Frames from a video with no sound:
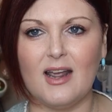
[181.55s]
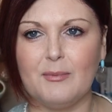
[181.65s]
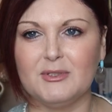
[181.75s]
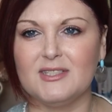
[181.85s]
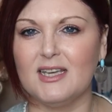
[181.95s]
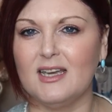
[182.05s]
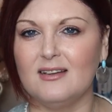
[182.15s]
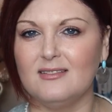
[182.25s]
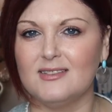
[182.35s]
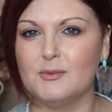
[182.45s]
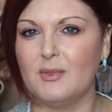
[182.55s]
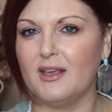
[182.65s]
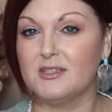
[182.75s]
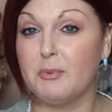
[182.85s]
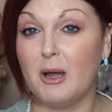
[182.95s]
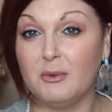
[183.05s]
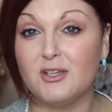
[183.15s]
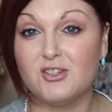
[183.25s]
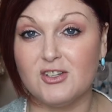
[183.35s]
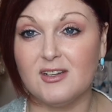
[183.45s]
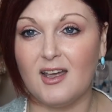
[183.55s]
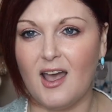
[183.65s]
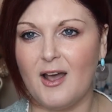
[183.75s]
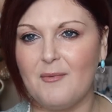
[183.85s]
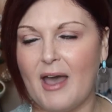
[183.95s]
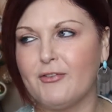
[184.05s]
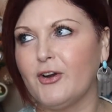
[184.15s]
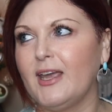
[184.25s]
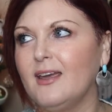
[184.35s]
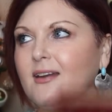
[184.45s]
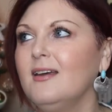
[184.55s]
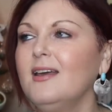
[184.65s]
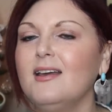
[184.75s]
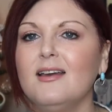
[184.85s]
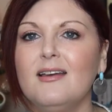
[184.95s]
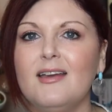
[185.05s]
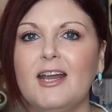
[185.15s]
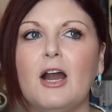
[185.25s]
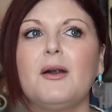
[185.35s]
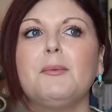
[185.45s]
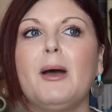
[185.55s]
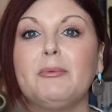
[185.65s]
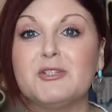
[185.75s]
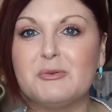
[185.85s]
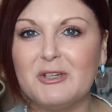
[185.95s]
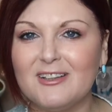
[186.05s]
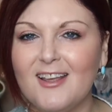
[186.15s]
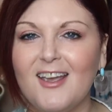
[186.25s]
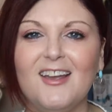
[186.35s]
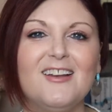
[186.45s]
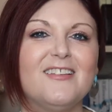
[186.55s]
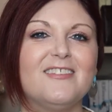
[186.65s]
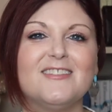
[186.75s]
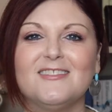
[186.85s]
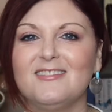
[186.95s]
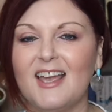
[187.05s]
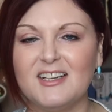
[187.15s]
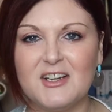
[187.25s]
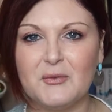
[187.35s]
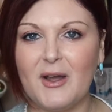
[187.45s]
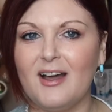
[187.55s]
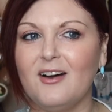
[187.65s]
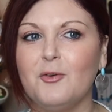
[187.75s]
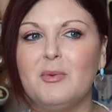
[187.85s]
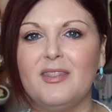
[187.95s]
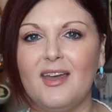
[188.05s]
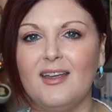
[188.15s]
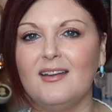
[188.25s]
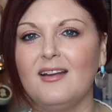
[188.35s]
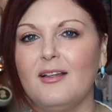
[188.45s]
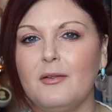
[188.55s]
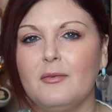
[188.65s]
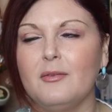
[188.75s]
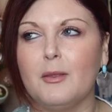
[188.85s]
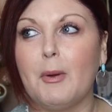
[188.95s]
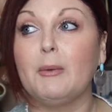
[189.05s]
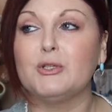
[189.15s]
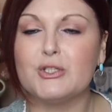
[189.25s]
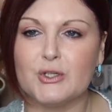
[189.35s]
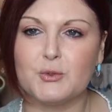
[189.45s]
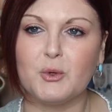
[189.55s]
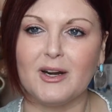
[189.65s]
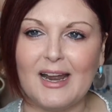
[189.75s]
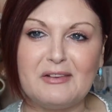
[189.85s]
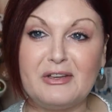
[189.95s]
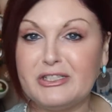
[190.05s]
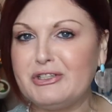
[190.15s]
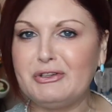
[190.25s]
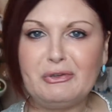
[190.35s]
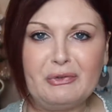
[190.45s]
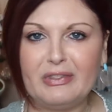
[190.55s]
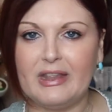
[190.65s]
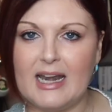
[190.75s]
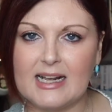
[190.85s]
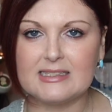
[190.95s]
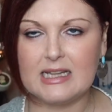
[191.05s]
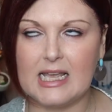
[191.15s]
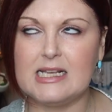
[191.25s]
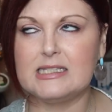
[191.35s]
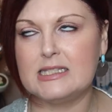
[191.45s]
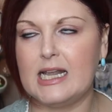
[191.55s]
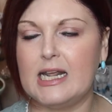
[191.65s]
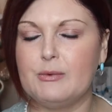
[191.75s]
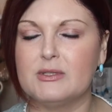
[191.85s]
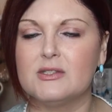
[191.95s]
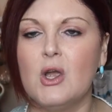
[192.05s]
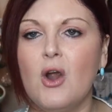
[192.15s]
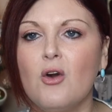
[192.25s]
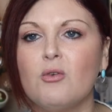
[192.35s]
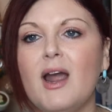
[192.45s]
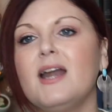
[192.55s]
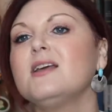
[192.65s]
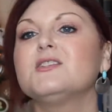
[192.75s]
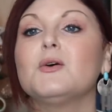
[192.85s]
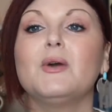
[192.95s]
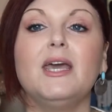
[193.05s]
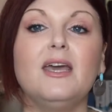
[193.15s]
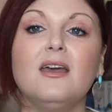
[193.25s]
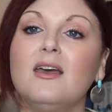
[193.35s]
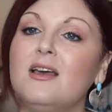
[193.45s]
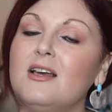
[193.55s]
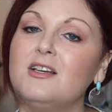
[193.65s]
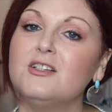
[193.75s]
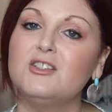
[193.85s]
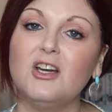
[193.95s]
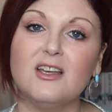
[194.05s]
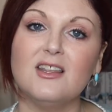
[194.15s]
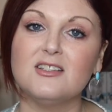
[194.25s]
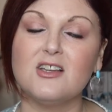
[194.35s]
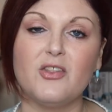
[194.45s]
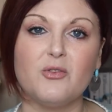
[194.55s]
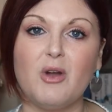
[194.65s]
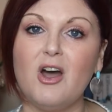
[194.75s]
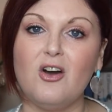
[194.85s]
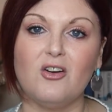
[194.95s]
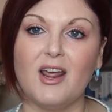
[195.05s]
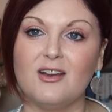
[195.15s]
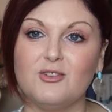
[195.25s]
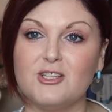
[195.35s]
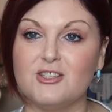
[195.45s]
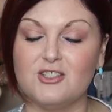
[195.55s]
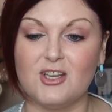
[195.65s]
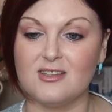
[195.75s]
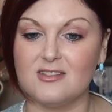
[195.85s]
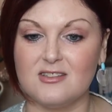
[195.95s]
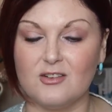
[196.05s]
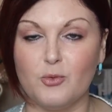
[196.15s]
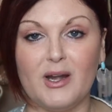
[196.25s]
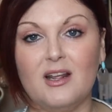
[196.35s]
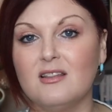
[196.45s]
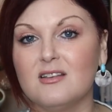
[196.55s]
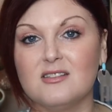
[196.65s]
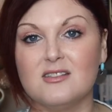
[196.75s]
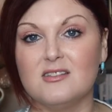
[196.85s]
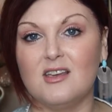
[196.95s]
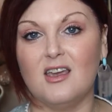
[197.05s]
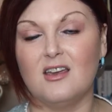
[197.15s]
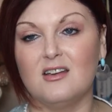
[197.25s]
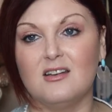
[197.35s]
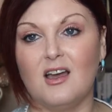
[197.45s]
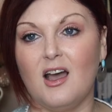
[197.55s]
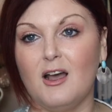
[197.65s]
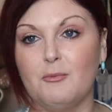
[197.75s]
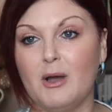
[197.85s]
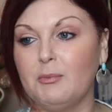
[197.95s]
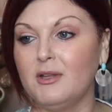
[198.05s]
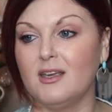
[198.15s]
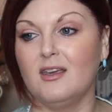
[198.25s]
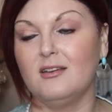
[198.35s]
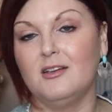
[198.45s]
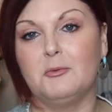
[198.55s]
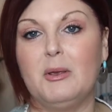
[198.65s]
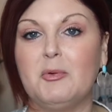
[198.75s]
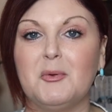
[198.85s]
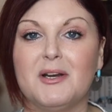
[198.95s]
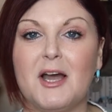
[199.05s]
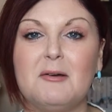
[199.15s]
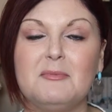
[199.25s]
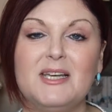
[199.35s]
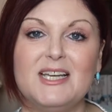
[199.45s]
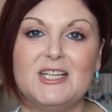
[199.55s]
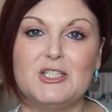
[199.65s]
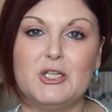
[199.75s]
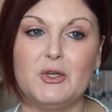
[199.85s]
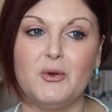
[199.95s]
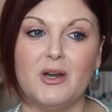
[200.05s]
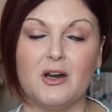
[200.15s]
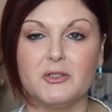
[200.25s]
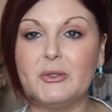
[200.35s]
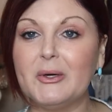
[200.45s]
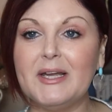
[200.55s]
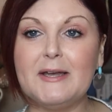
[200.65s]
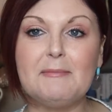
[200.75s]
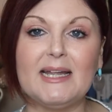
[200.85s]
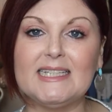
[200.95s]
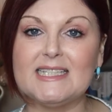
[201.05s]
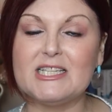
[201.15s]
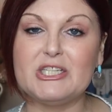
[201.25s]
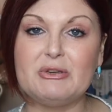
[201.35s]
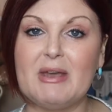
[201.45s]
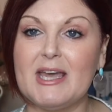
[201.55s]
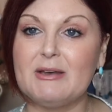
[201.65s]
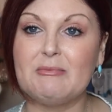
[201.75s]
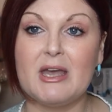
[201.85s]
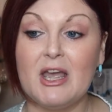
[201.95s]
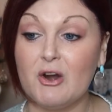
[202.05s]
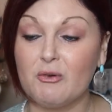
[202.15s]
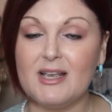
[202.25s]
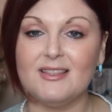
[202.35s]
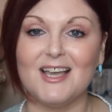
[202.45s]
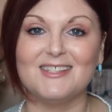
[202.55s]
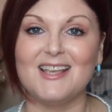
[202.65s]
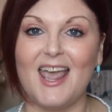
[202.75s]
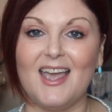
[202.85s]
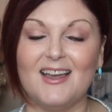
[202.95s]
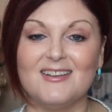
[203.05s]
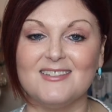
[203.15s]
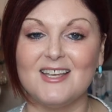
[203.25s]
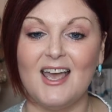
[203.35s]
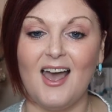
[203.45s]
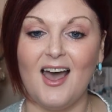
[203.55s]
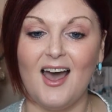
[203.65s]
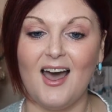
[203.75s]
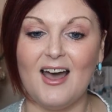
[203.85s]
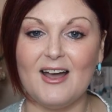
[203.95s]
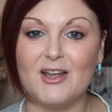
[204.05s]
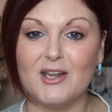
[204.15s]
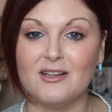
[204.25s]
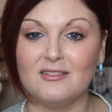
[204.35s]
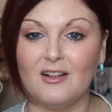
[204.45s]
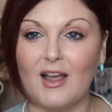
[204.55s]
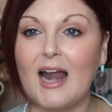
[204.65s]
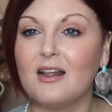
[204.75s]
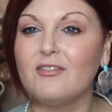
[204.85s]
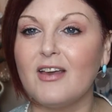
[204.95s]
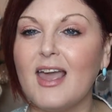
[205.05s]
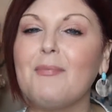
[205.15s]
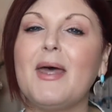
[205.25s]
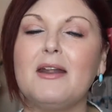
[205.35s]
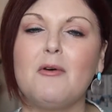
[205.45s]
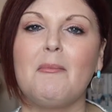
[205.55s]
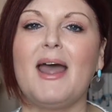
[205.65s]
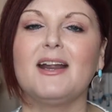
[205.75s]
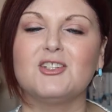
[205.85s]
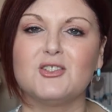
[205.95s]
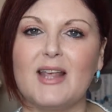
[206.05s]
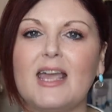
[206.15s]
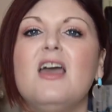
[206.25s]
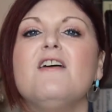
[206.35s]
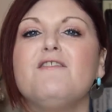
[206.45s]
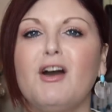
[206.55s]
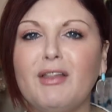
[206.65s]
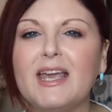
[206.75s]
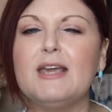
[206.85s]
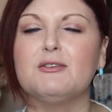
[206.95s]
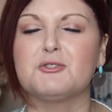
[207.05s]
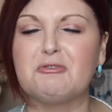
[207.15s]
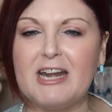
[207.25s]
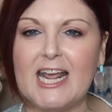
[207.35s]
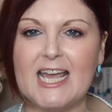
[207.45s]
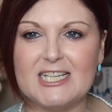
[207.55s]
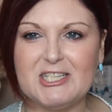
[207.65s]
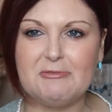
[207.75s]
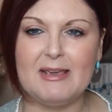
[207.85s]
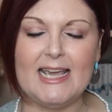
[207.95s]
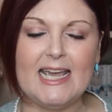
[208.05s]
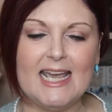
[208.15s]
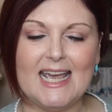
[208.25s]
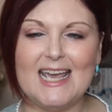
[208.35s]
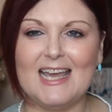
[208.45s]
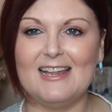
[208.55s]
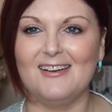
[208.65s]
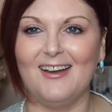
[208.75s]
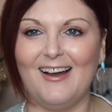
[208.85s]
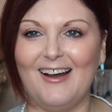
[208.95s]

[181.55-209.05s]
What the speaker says: able to get some things published after he'd already published some good things. They had done well, but then the publishers weren't kind of into the next things that he was writing. So he took this on the road and was just reading this in public. You know, people would come to an auditorium and listen to him read this, and I kind of kept that in my mind. I just like felt like he was reading it to me in